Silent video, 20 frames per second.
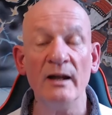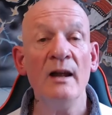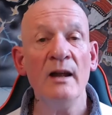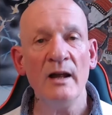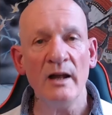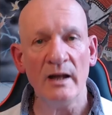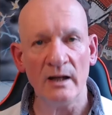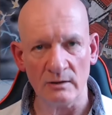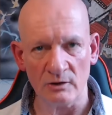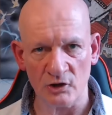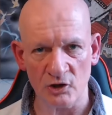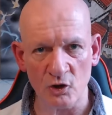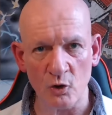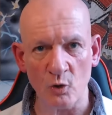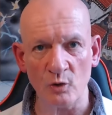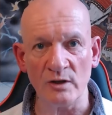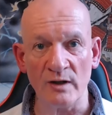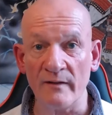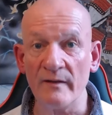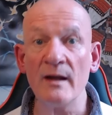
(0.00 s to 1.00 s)
It'll show
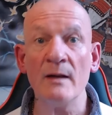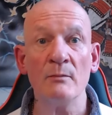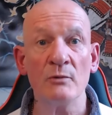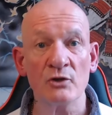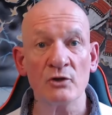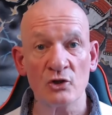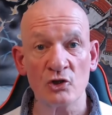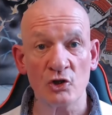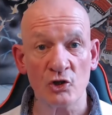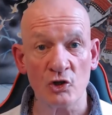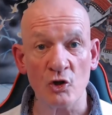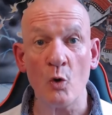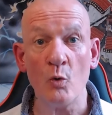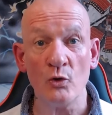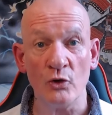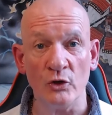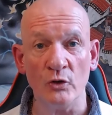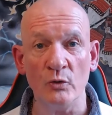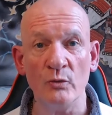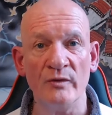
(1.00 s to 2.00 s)
you. They must show
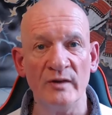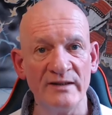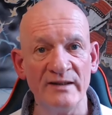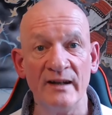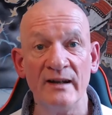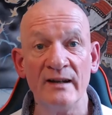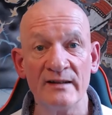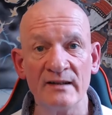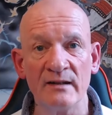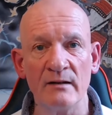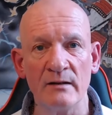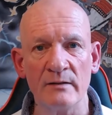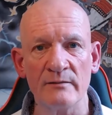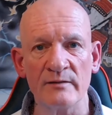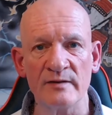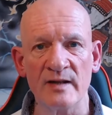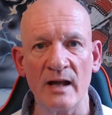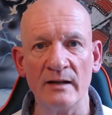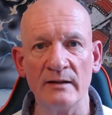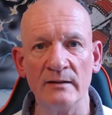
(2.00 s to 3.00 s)
you the data that they've said.